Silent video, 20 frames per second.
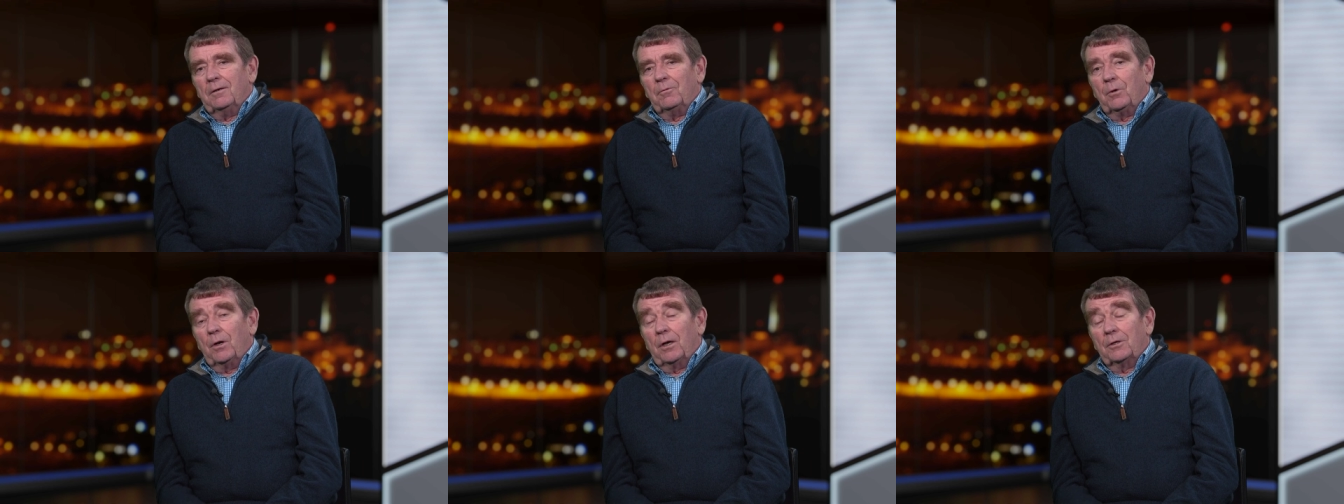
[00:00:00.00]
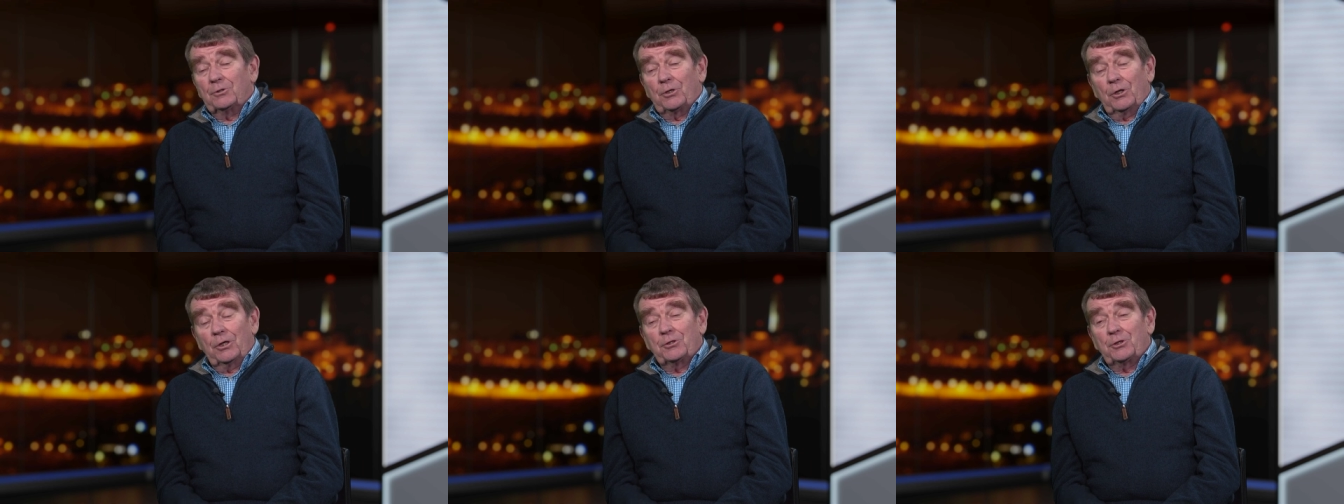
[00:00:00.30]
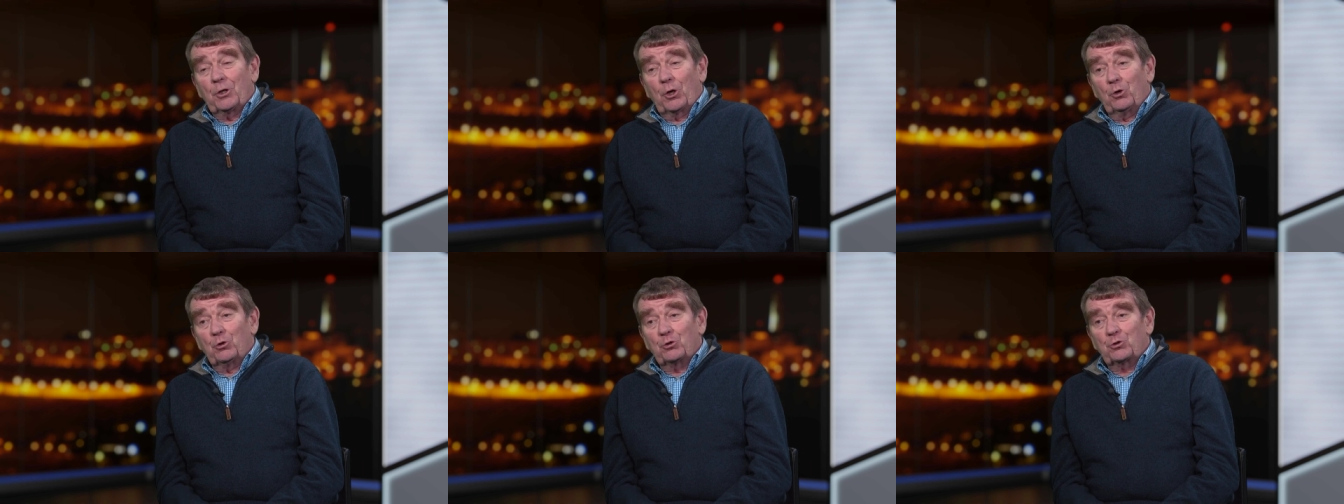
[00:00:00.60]
Well, it's a, it's
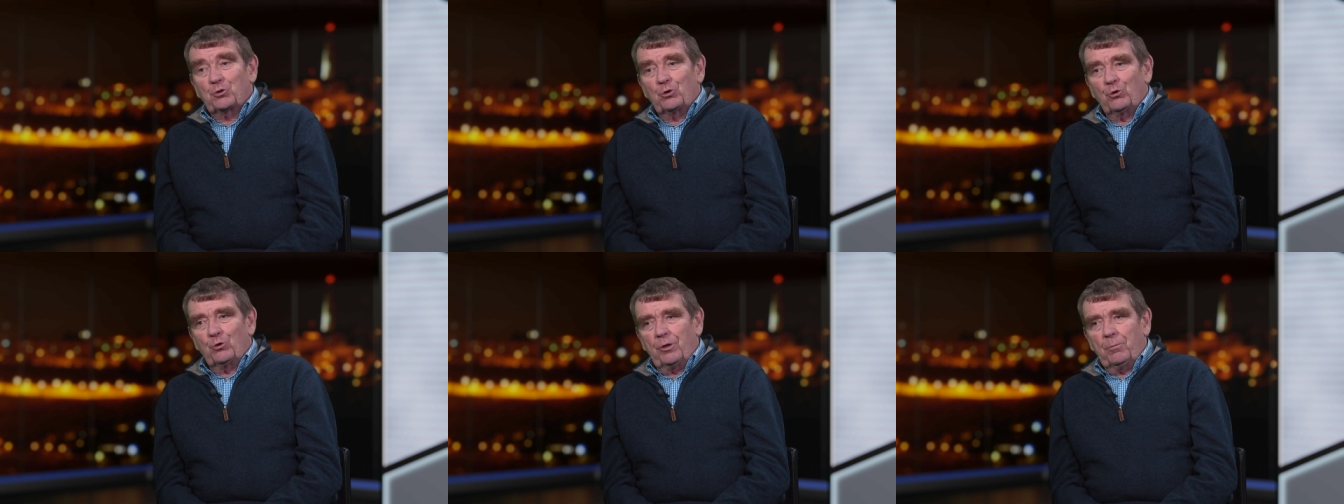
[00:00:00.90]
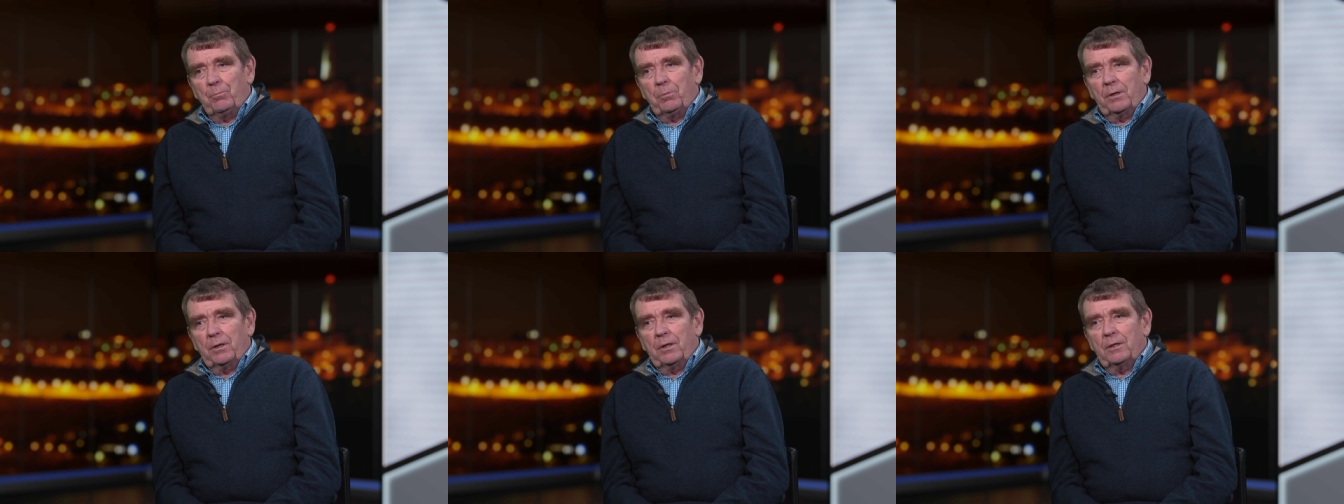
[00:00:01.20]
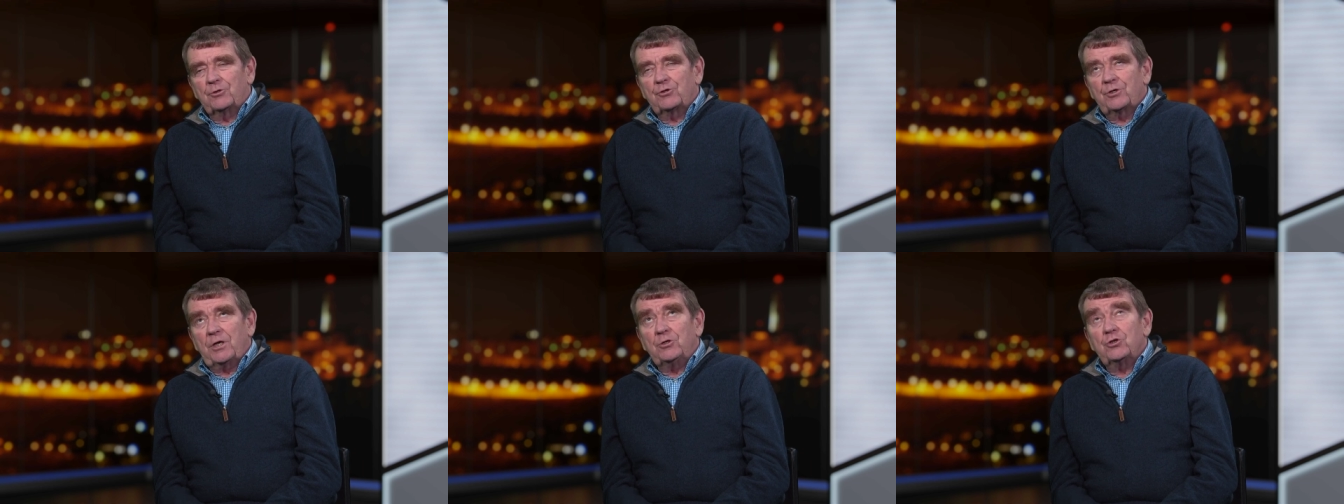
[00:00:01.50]
a long story, but
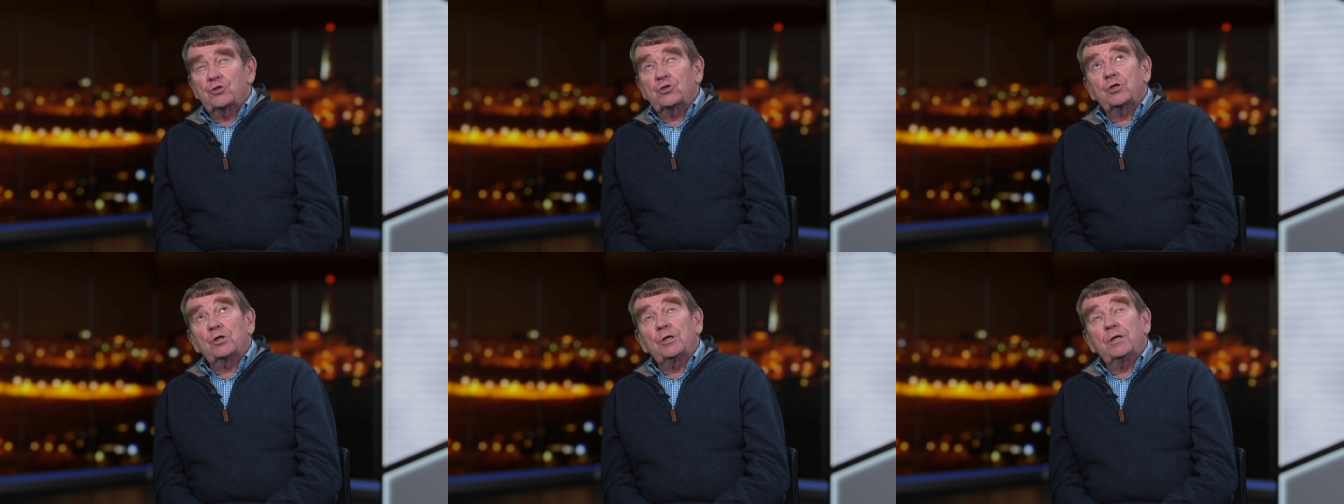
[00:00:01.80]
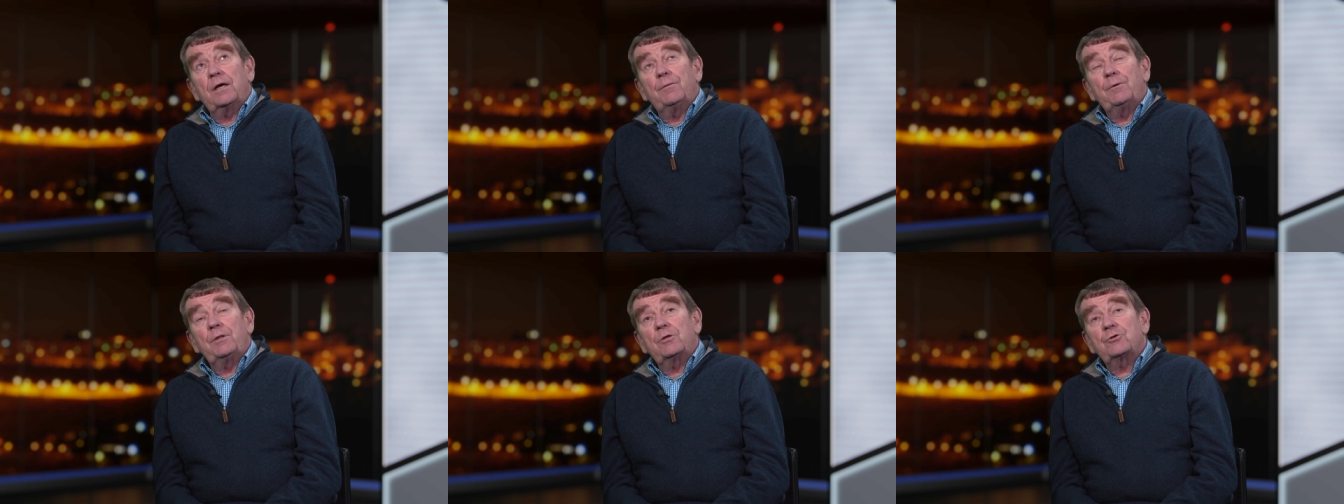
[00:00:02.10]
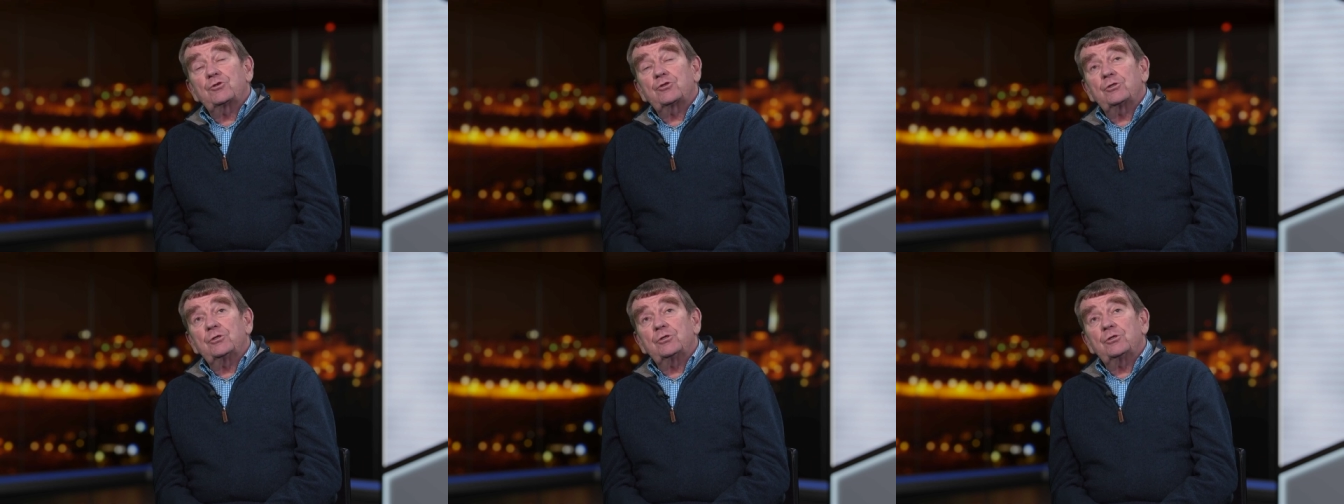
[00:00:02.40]
essentially, I mean, there's,